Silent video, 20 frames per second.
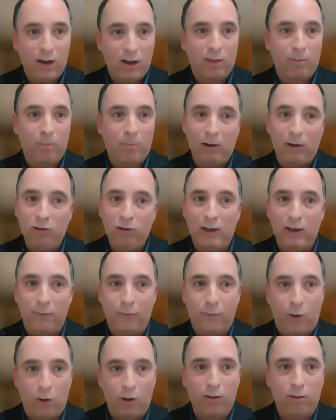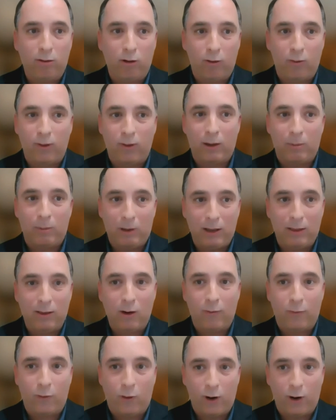especially the Foreign Service, the
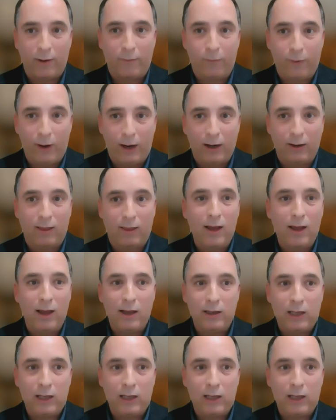Ministry of Foreign Affairs.